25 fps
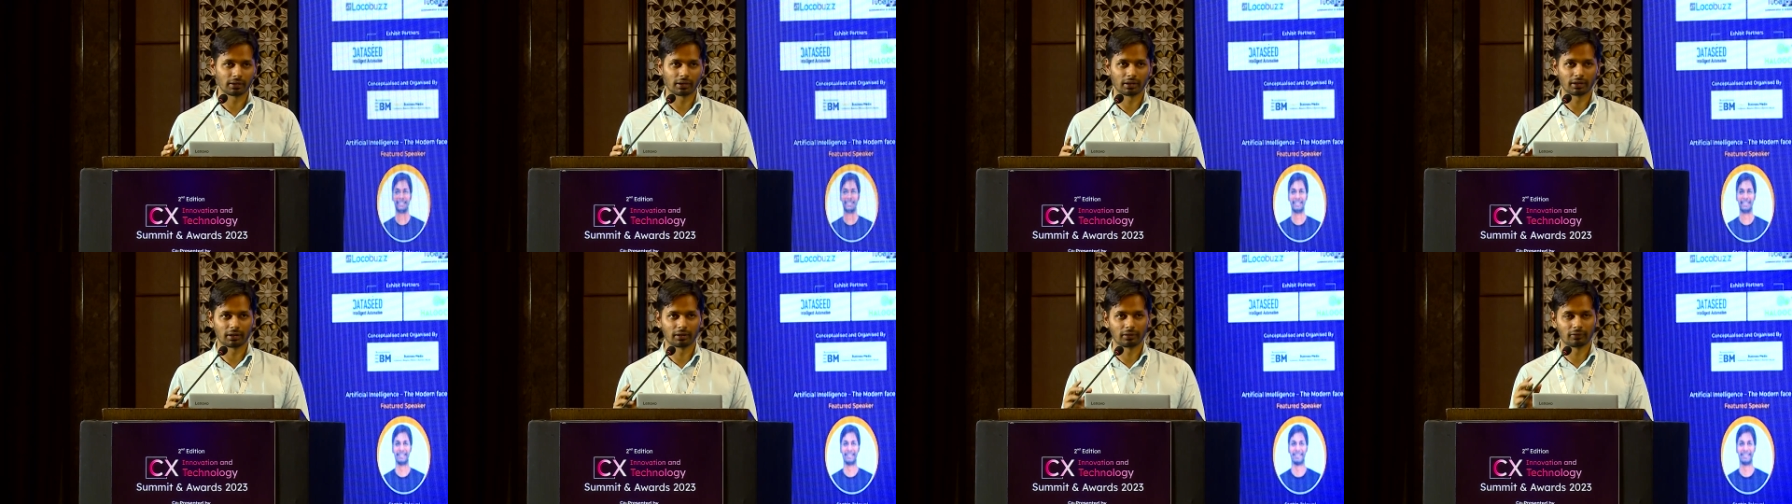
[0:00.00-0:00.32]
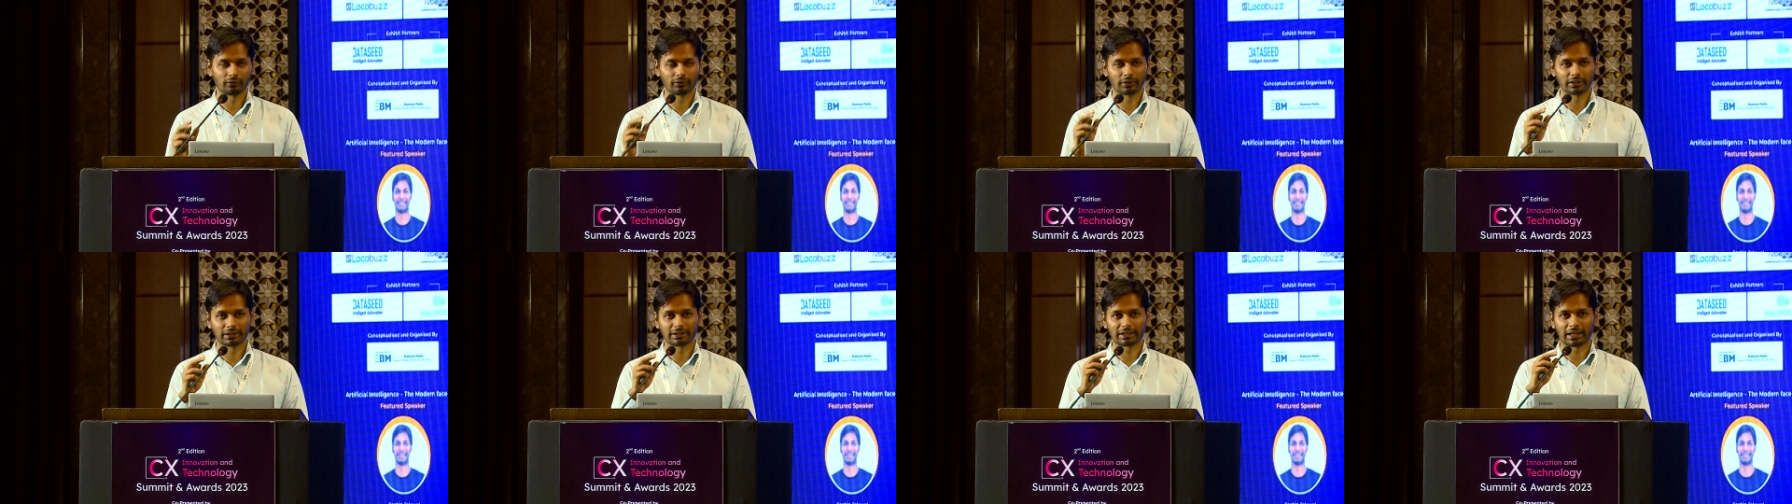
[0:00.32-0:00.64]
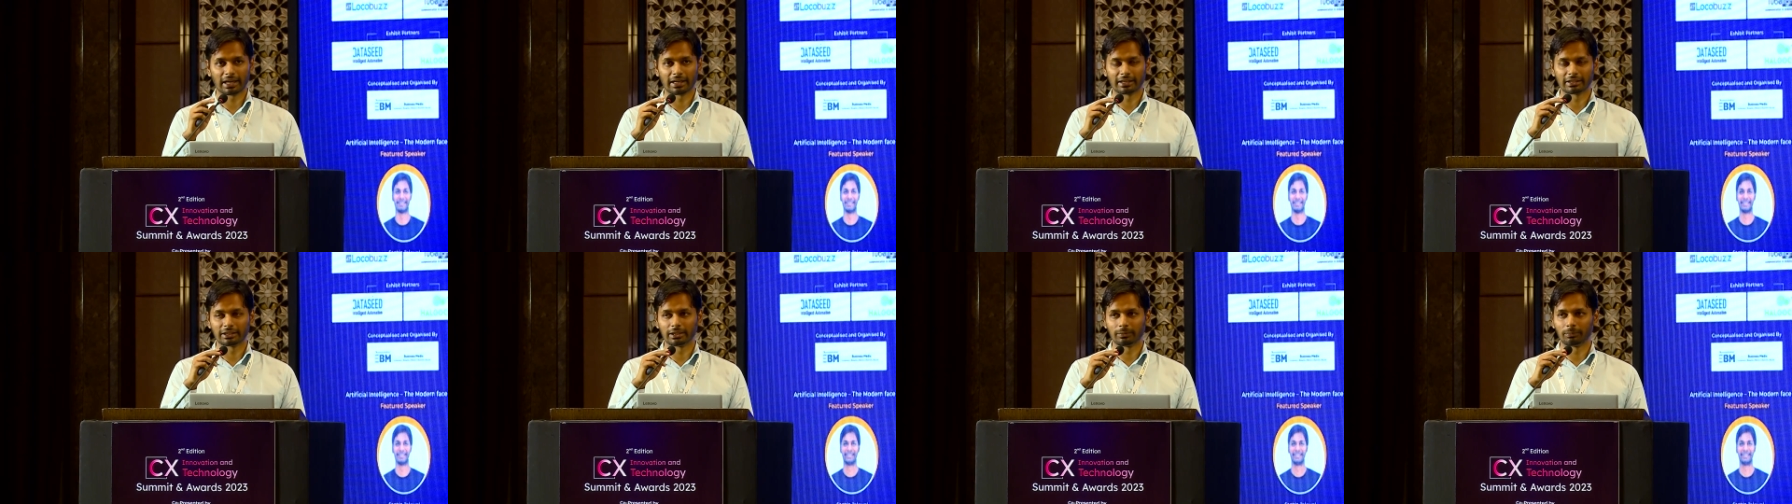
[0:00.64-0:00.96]
uh, with
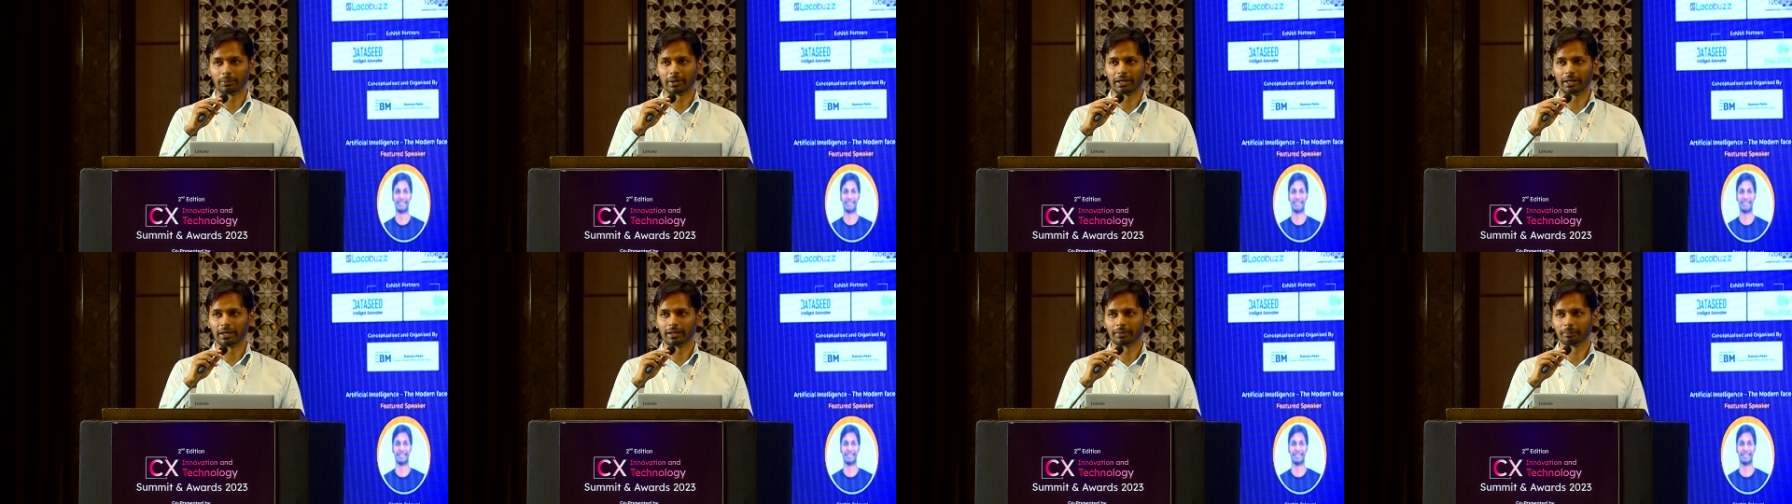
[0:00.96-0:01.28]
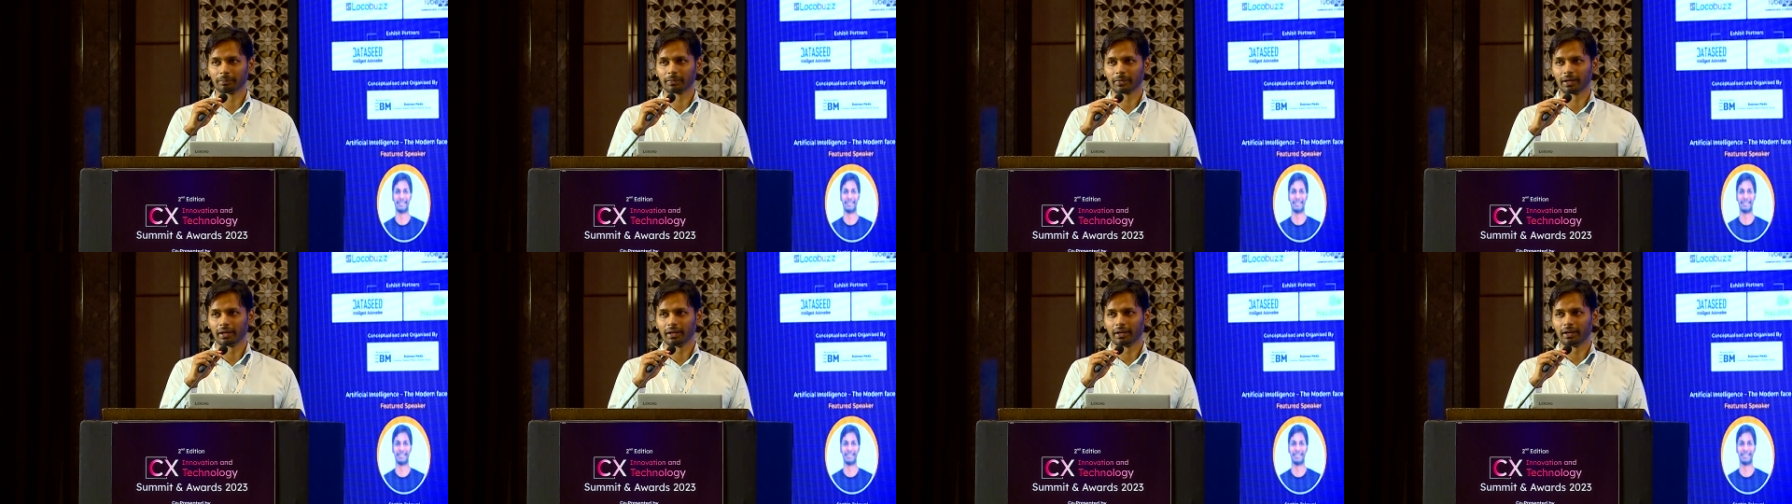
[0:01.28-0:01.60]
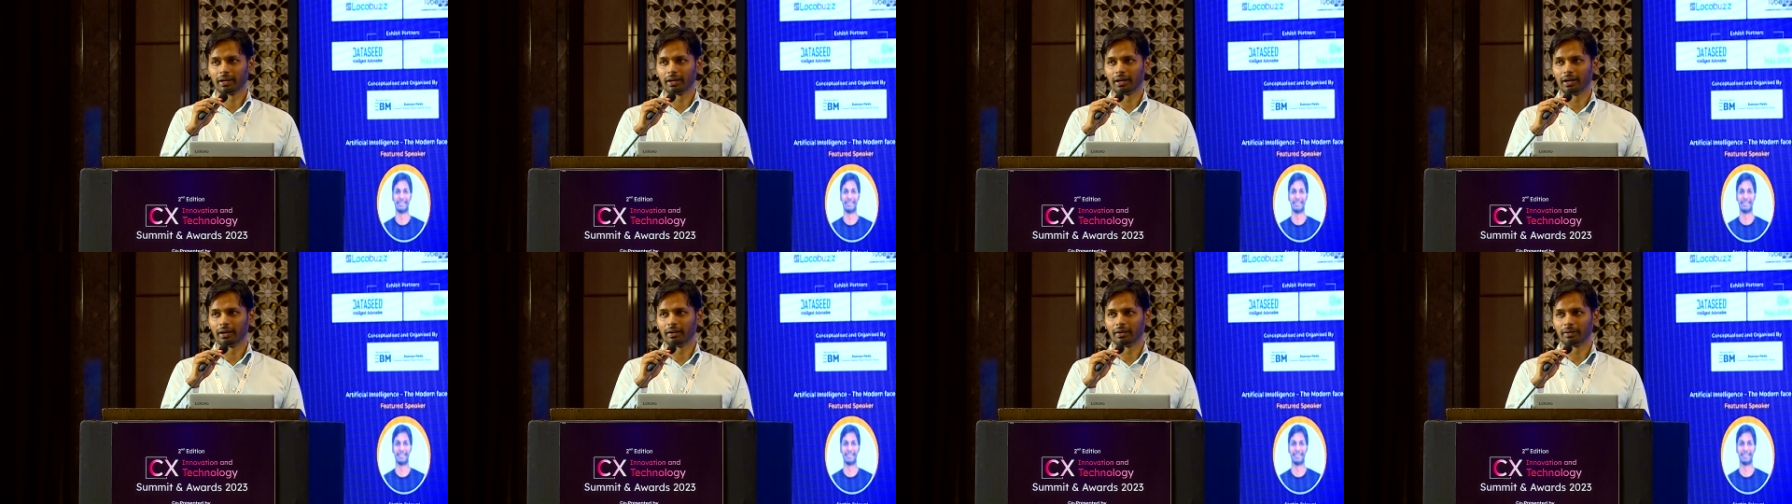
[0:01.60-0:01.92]
ChatGPT,
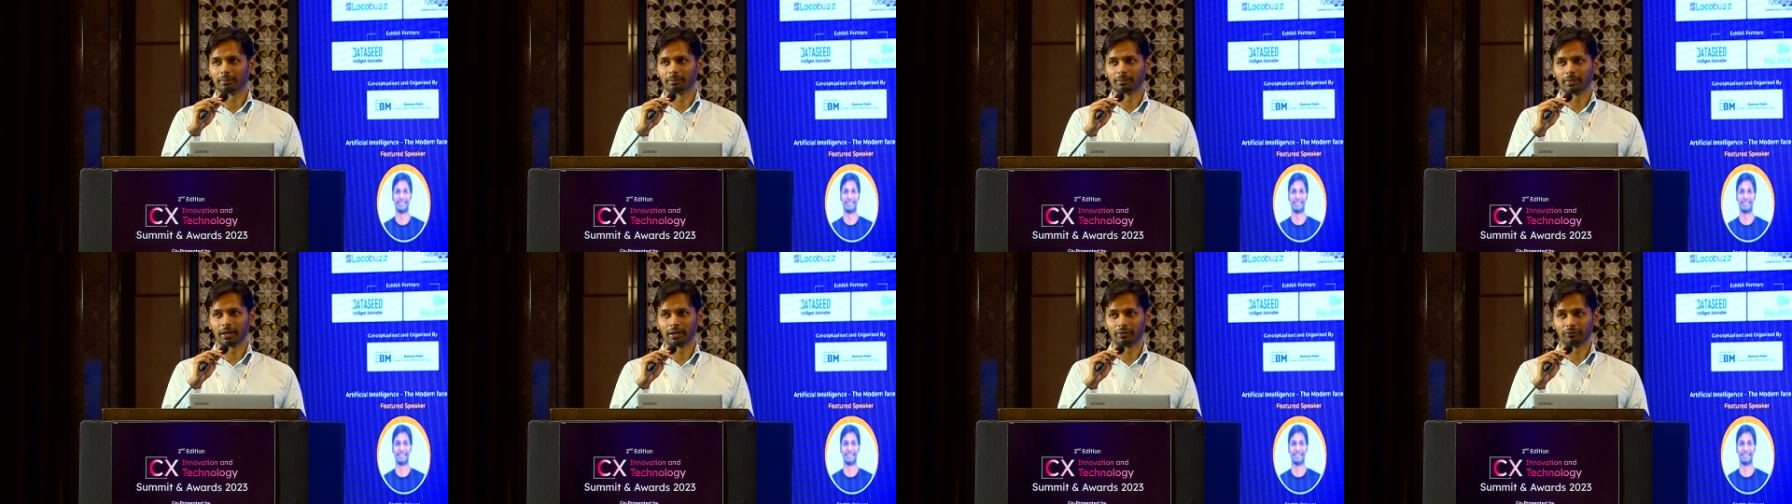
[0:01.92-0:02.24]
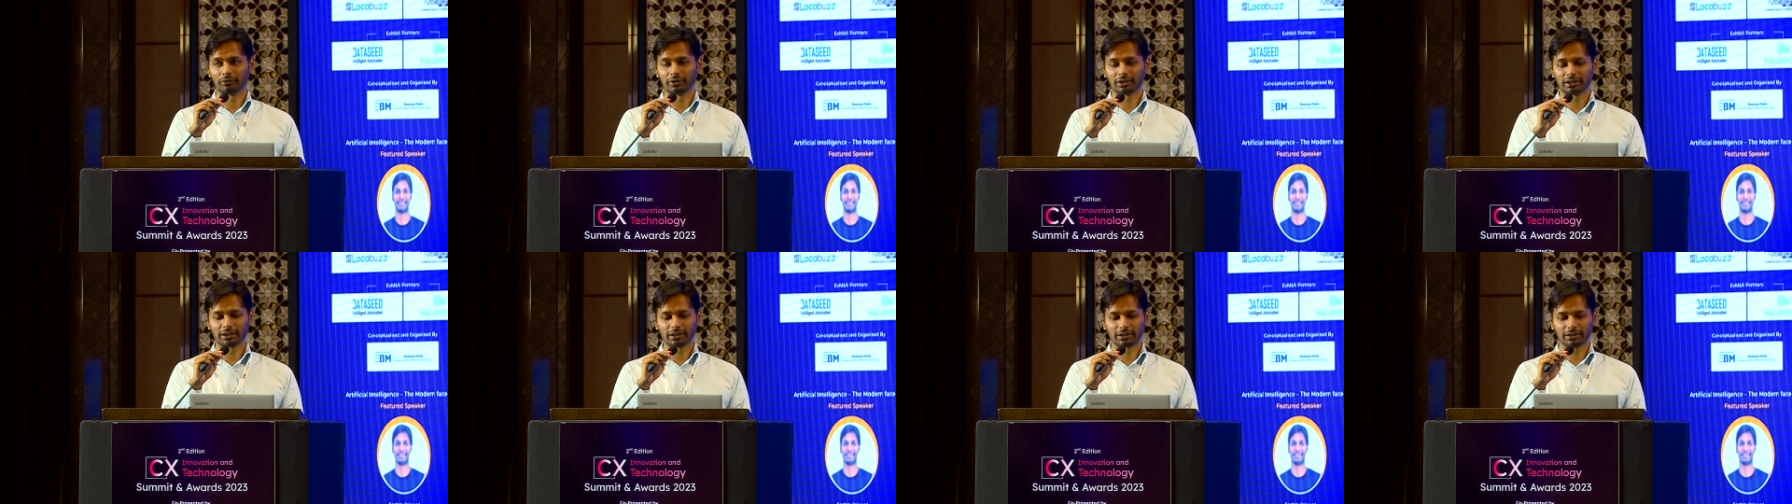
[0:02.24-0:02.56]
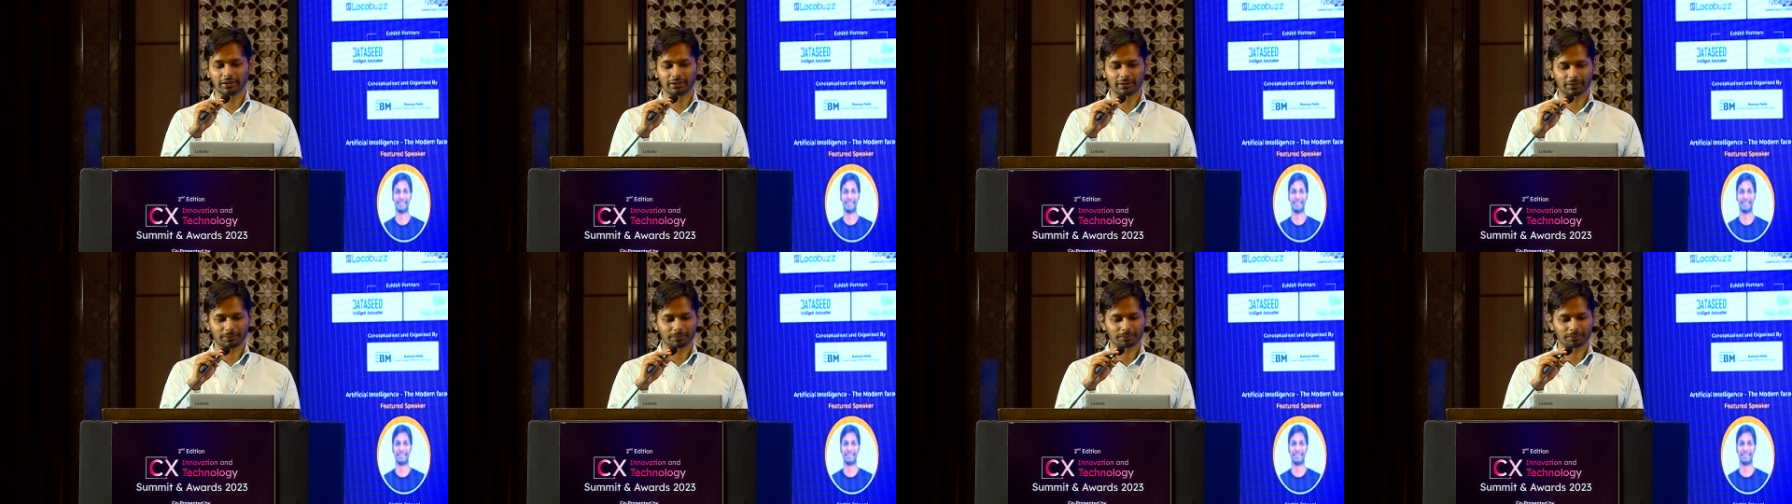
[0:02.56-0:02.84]
um, and which is